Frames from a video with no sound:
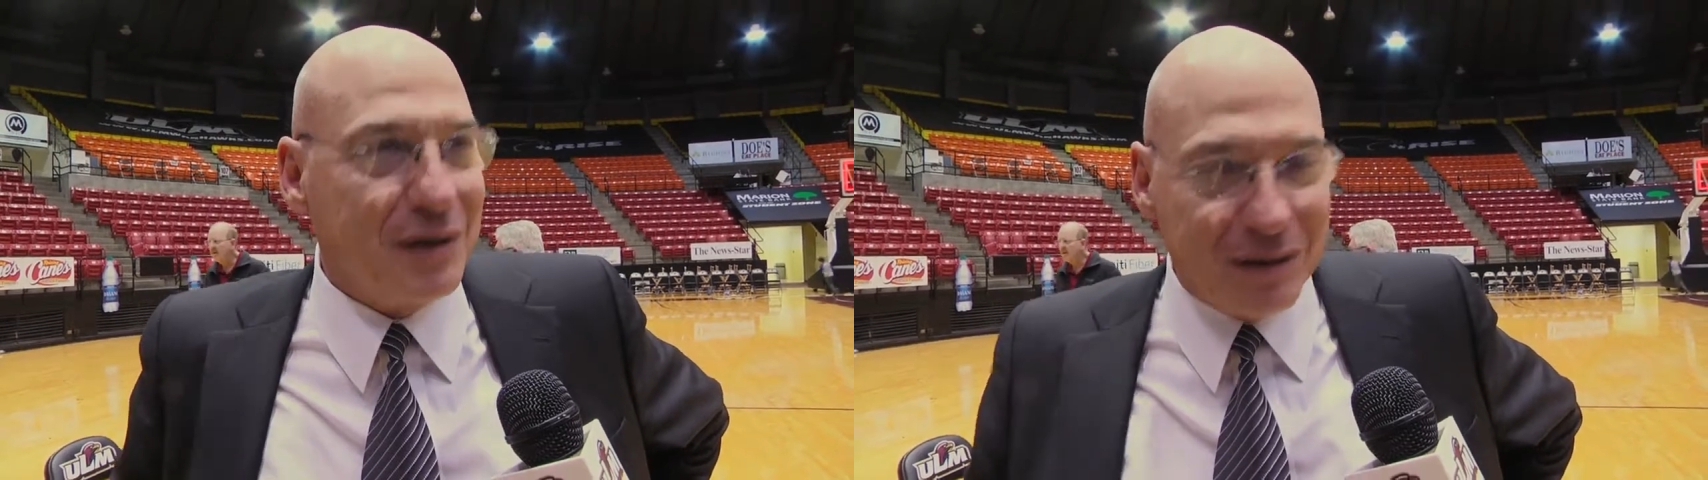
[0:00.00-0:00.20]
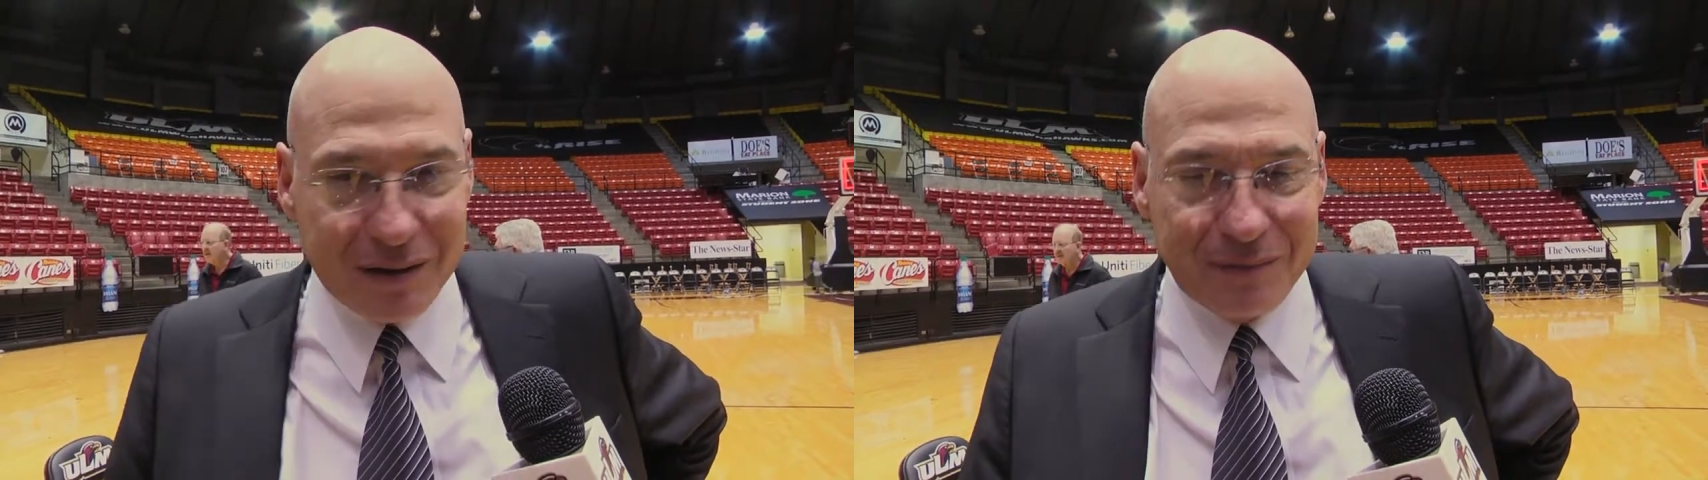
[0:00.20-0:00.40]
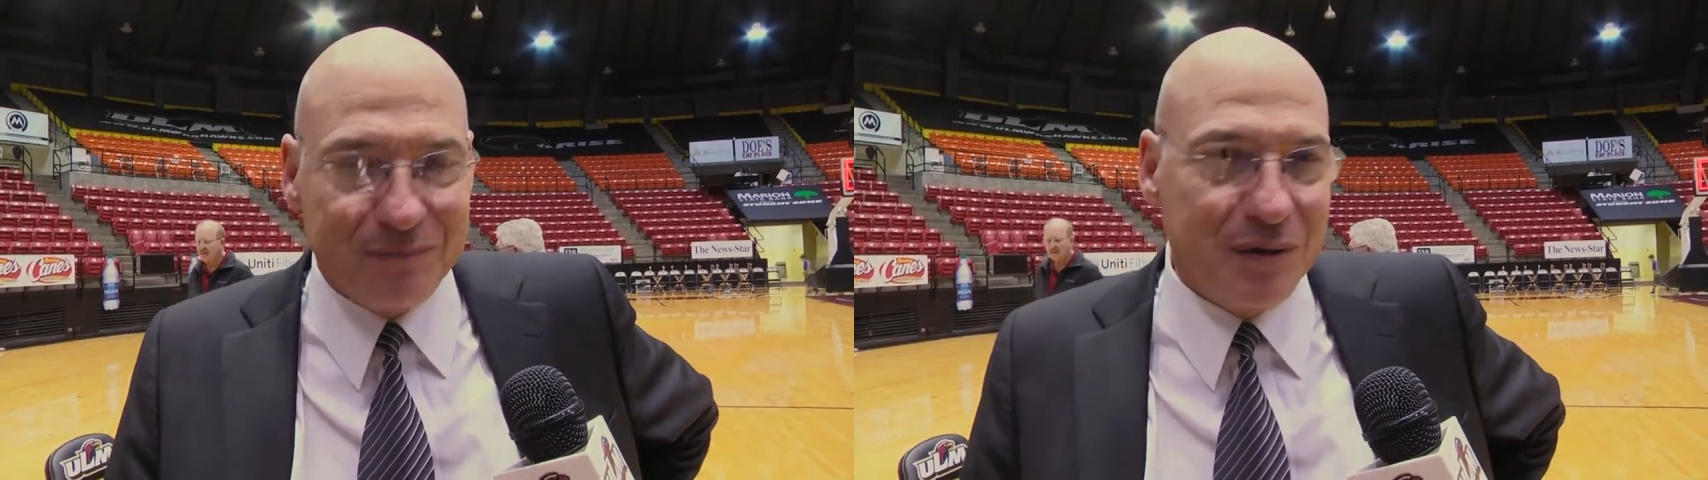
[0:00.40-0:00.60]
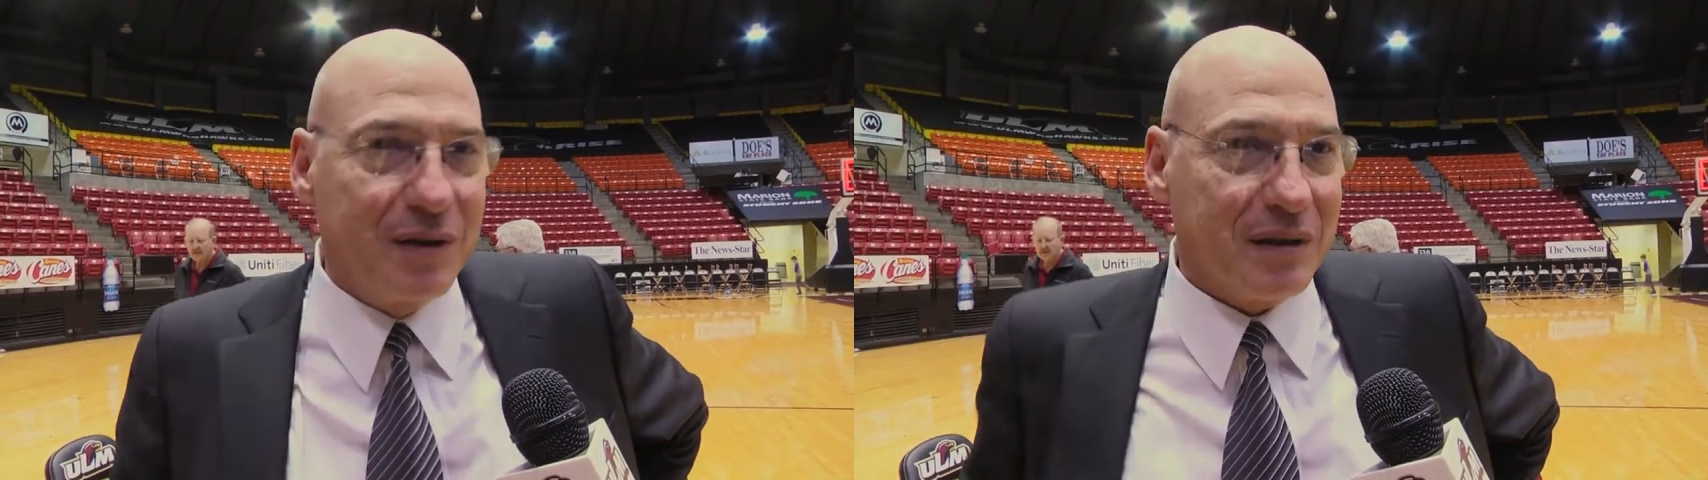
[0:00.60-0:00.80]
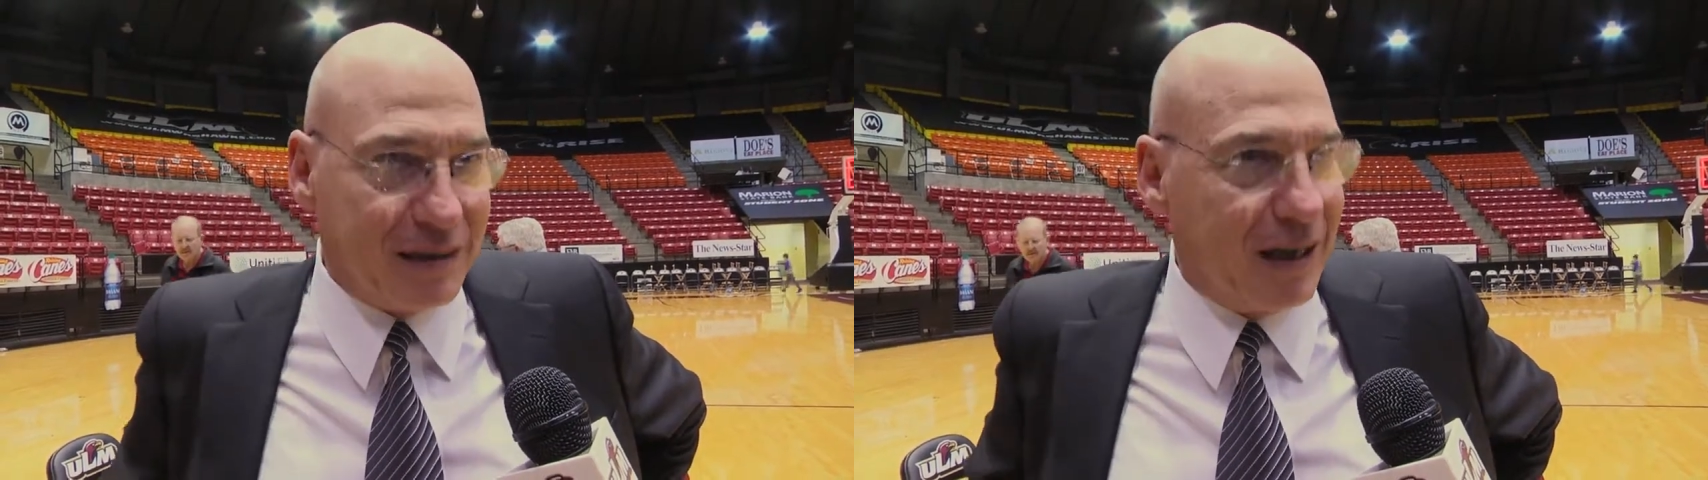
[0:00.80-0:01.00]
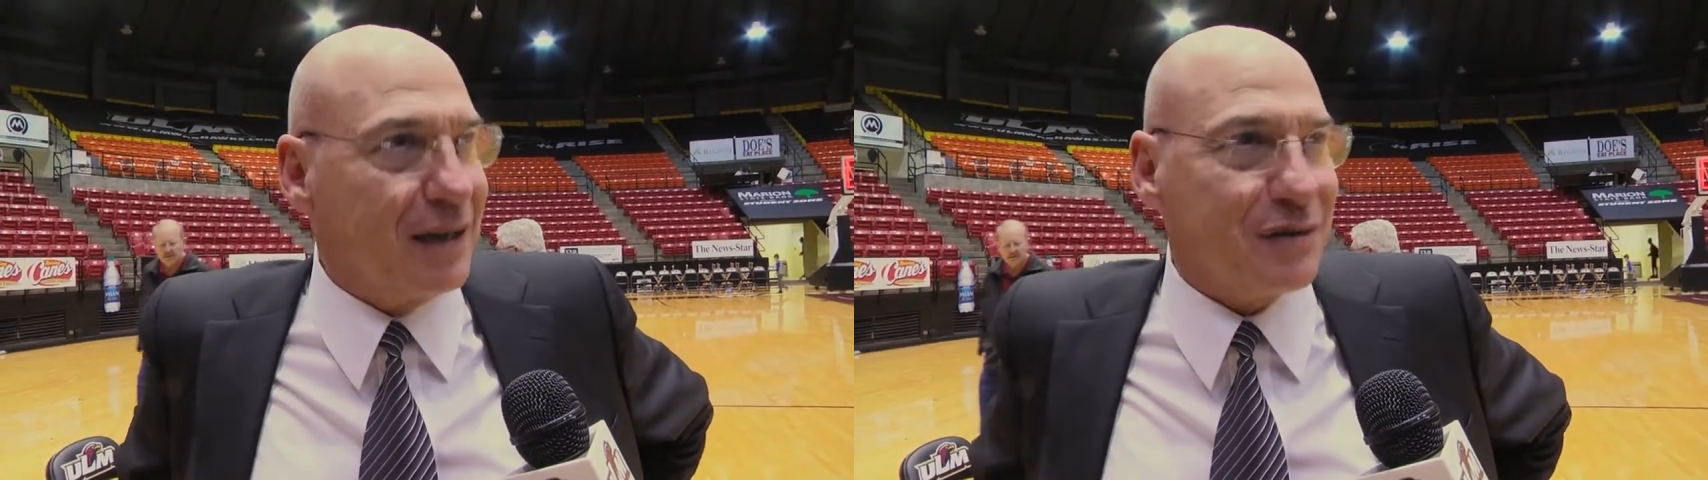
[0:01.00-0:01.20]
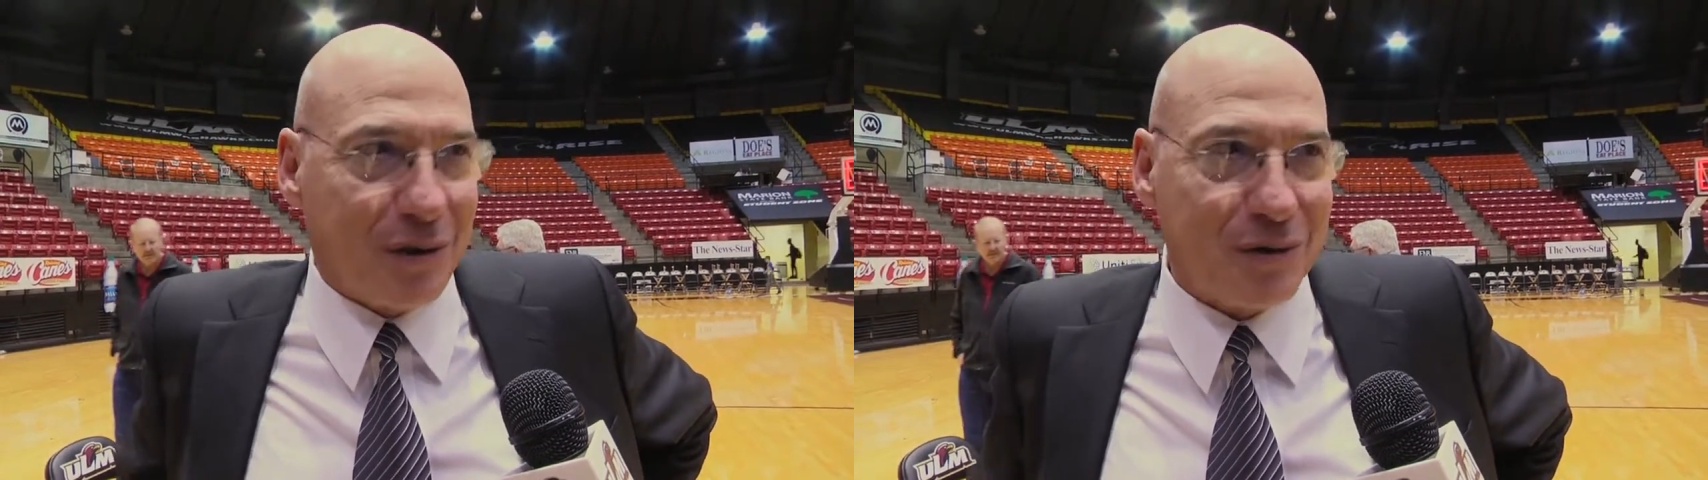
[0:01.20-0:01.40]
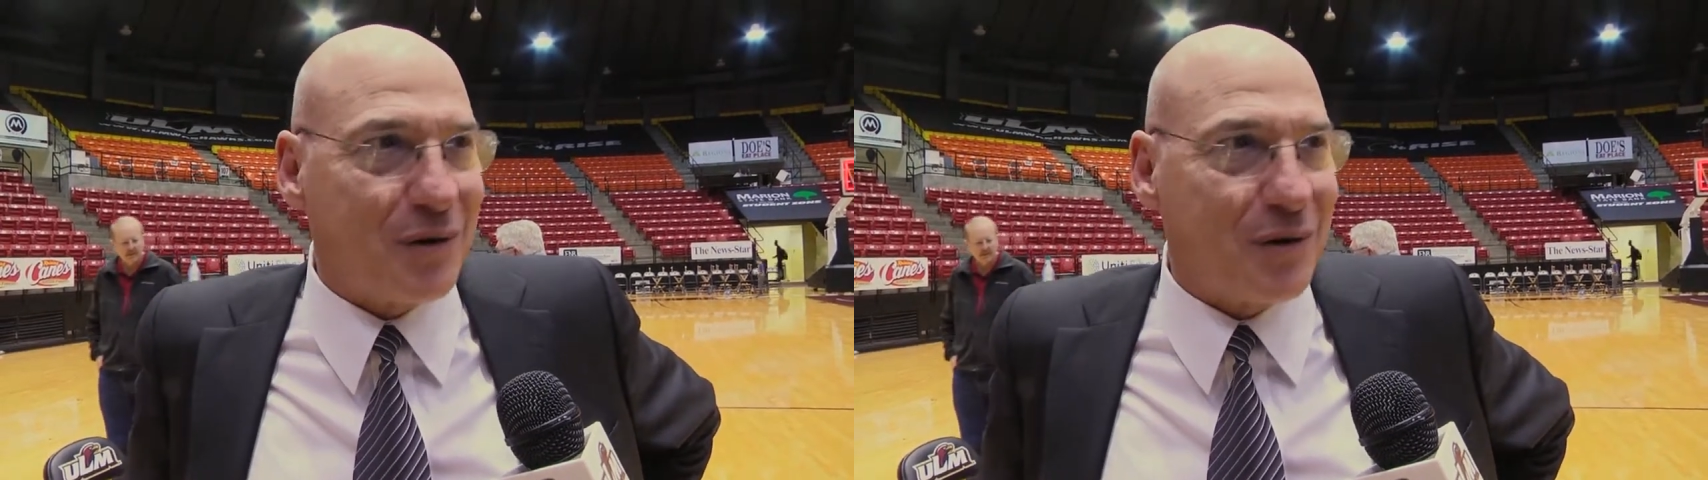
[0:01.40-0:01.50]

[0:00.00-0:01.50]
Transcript: you could you could tell they're starting